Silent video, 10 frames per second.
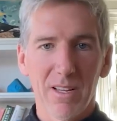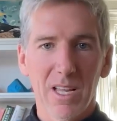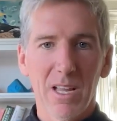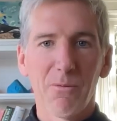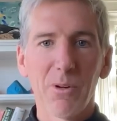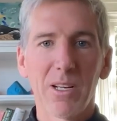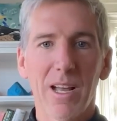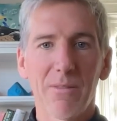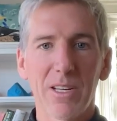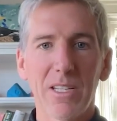if we could
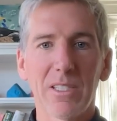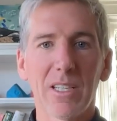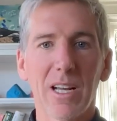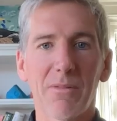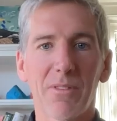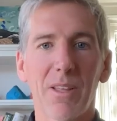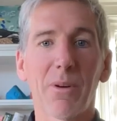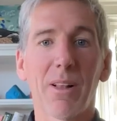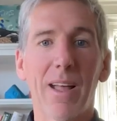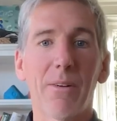have an ETF that would
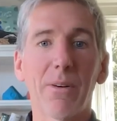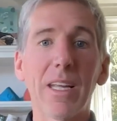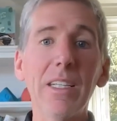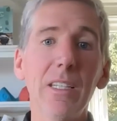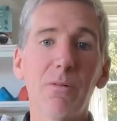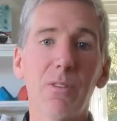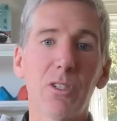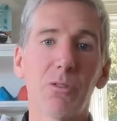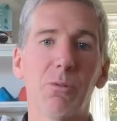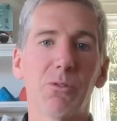allow
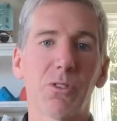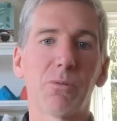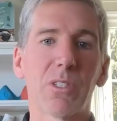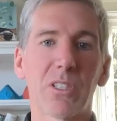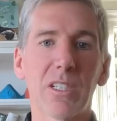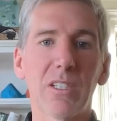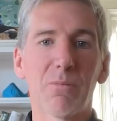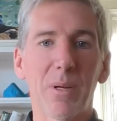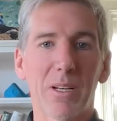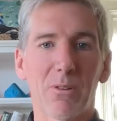individuals to receive
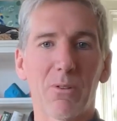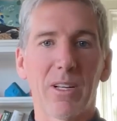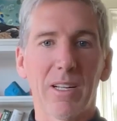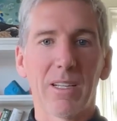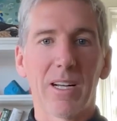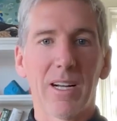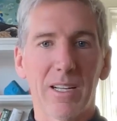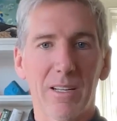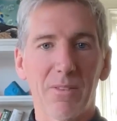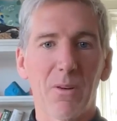Bitcoin in
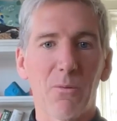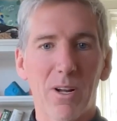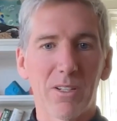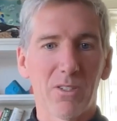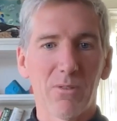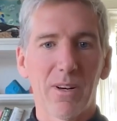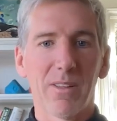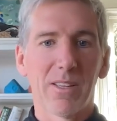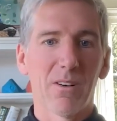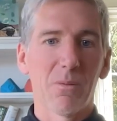kind if they wanted to. I
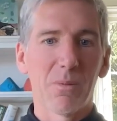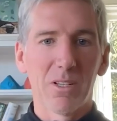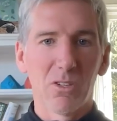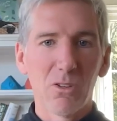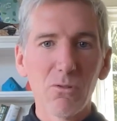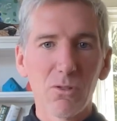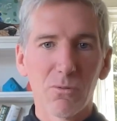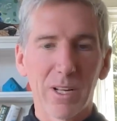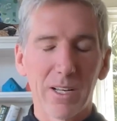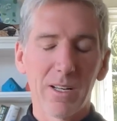think that would be wow. a huge
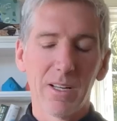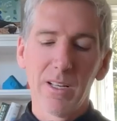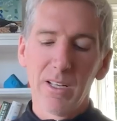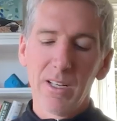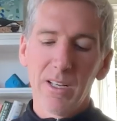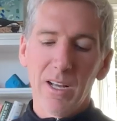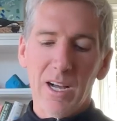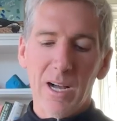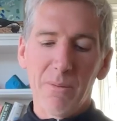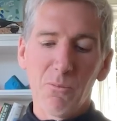win.
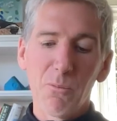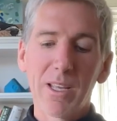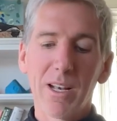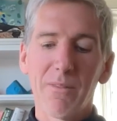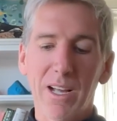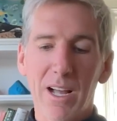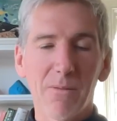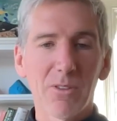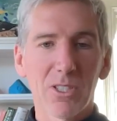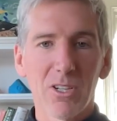Um, we can have a
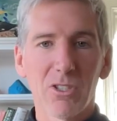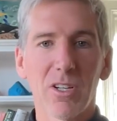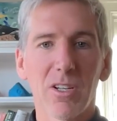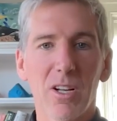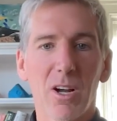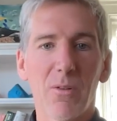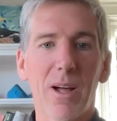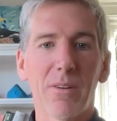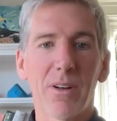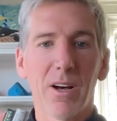conversation
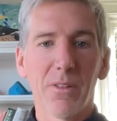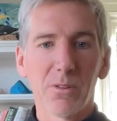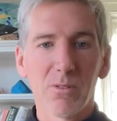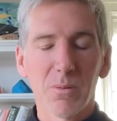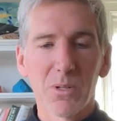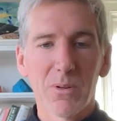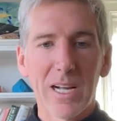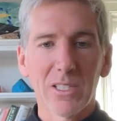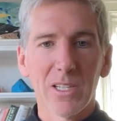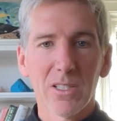around other crypto
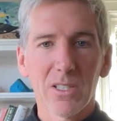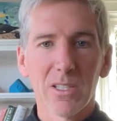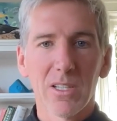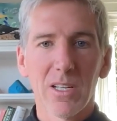assets